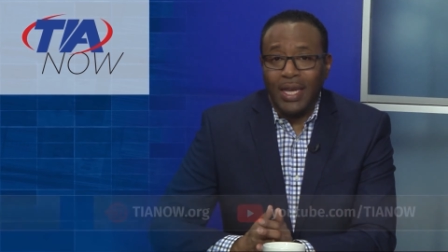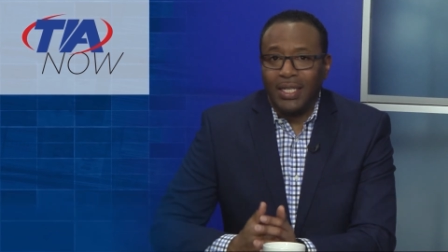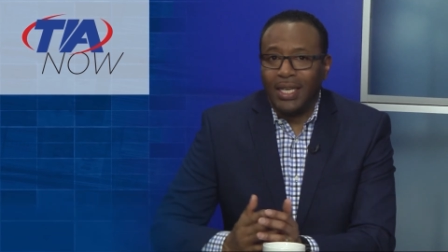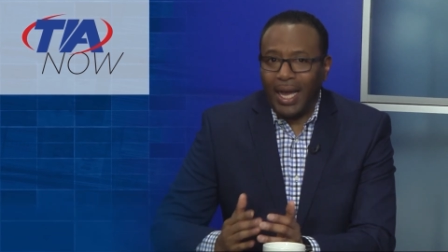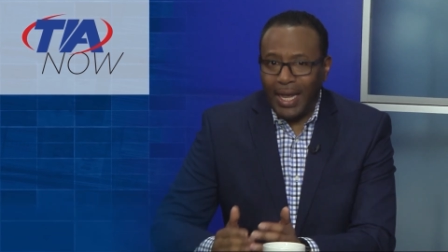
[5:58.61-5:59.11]

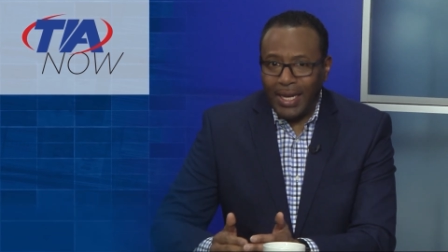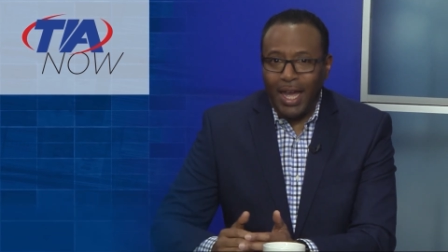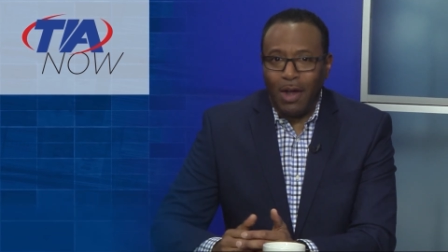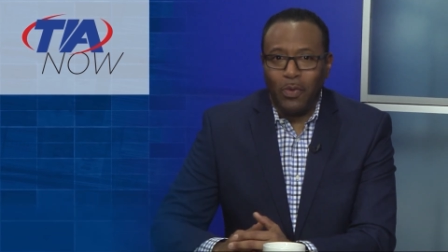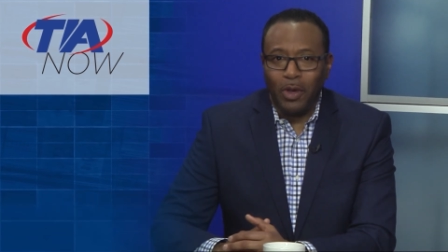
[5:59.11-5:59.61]
T I A
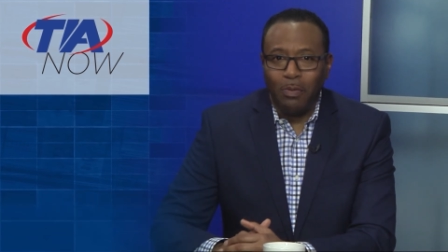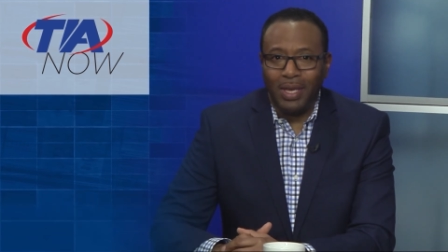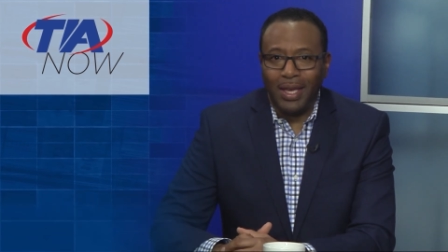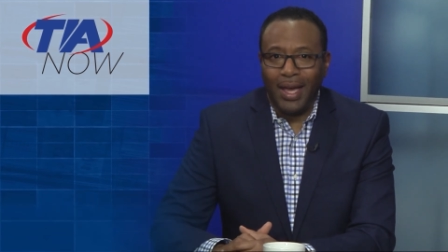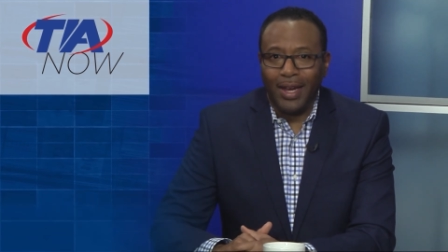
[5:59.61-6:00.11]
Now will
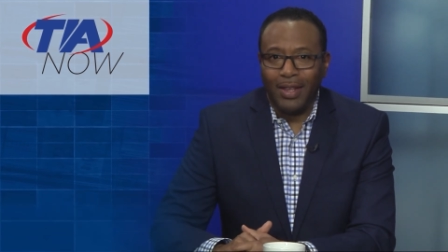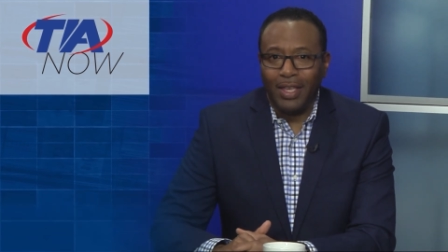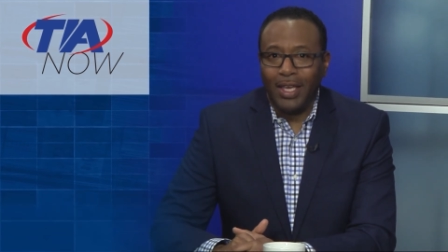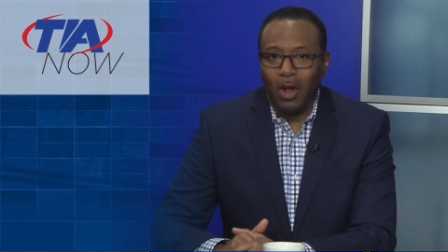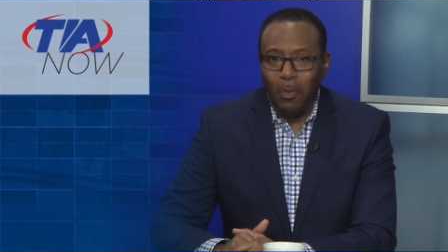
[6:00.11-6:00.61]
be at
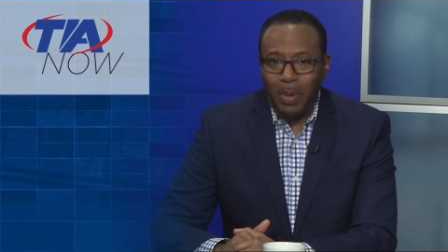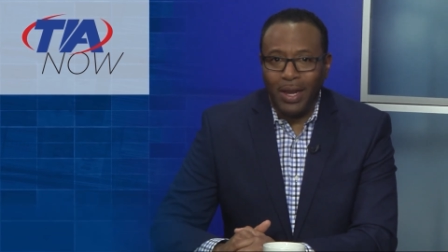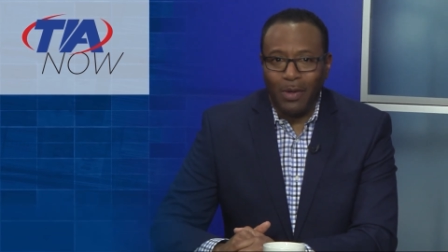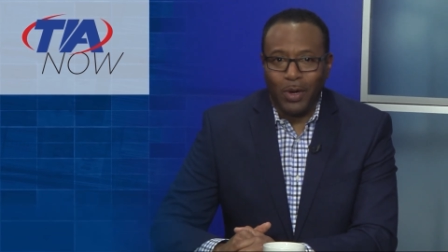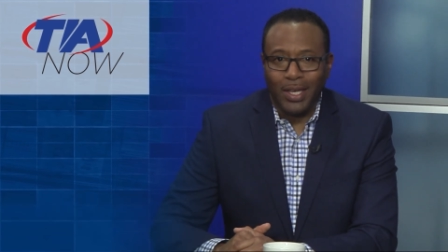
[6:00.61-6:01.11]
the Open
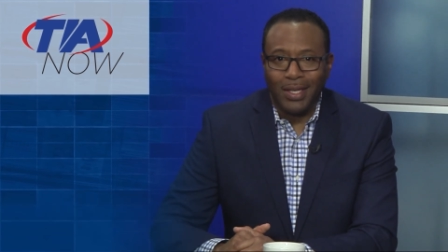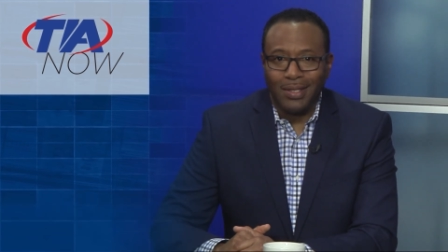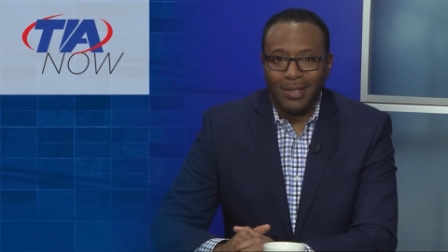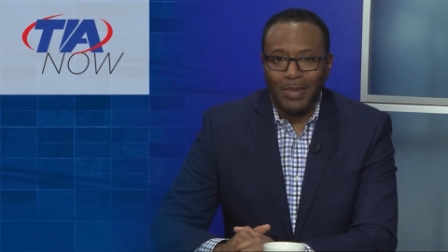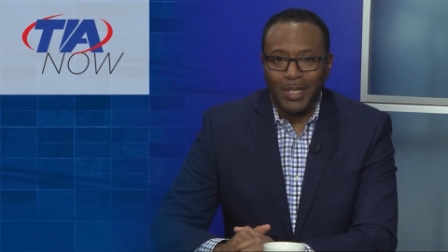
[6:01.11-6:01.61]
Networking
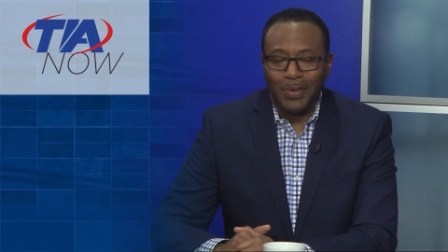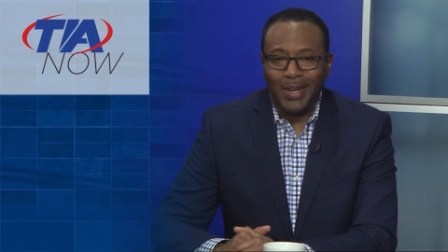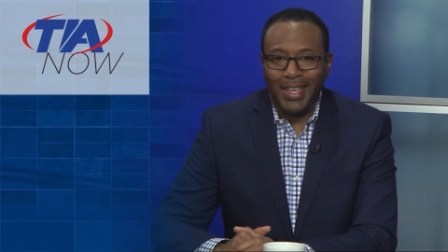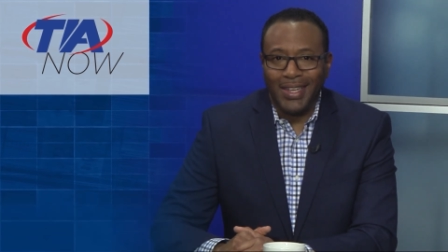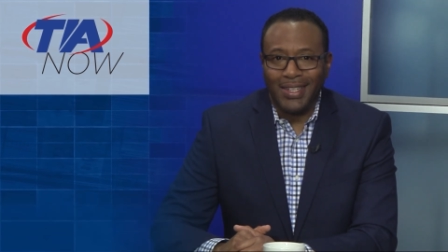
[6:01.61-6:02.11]
Summit
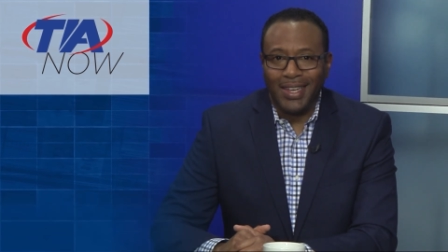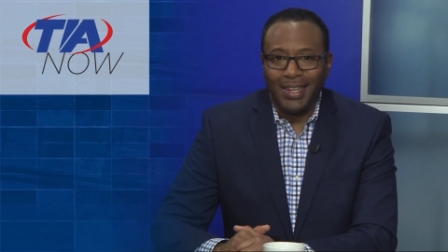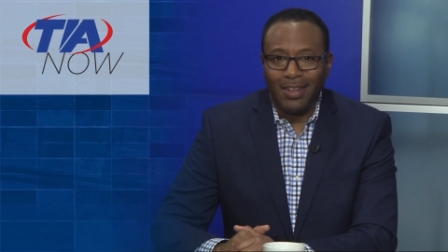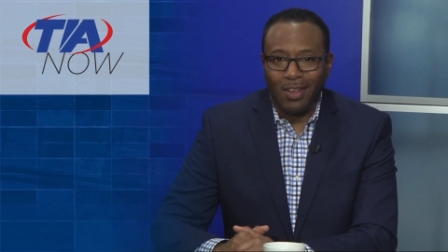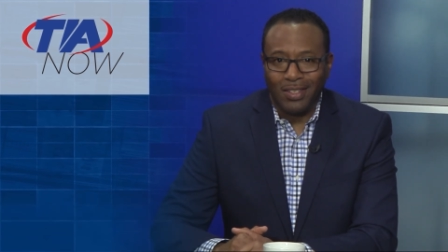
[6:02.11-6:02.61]
twenty
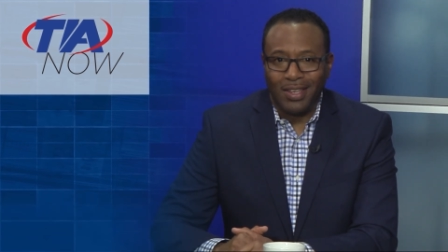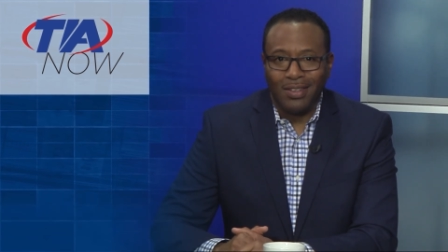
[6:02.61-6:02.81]
eighteen in Los